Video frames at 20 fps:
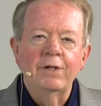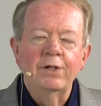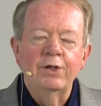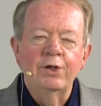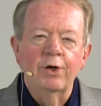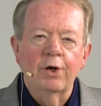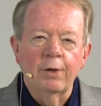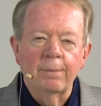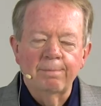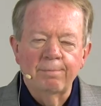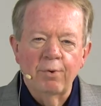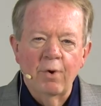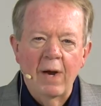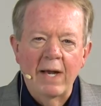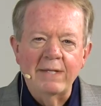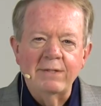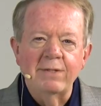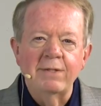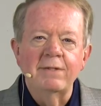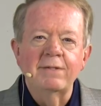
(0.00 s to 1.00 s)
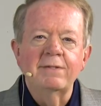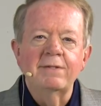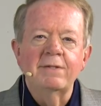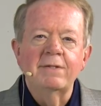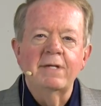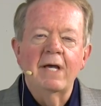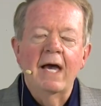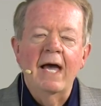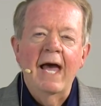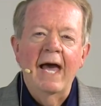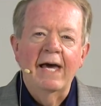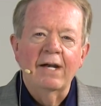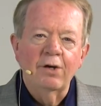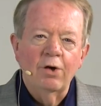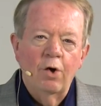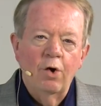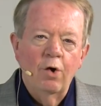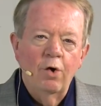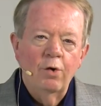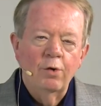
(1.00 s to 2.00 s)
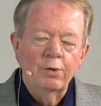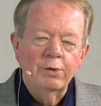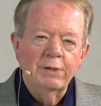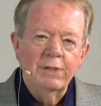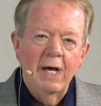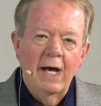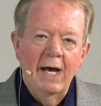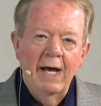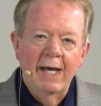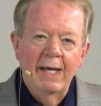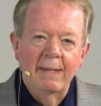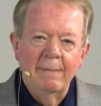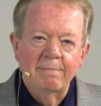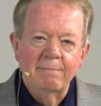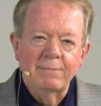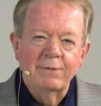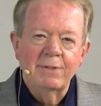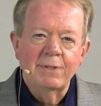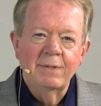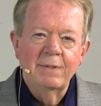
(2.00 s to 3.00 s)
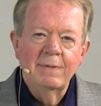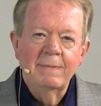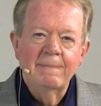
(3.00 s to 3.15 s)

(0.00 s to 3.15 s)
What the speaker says: your presence at all times.